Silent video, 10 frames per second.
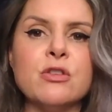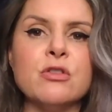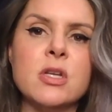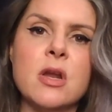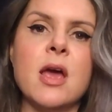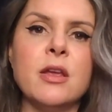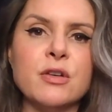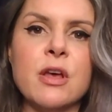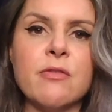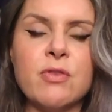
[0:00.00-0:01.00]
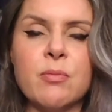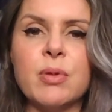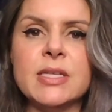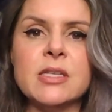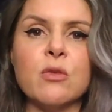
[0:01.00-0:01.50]
you're denying yourself the
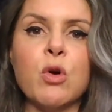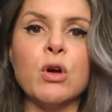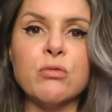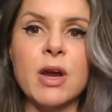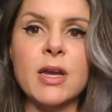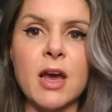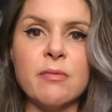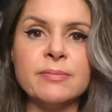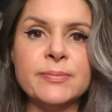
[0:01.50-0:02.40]
place in the world right now.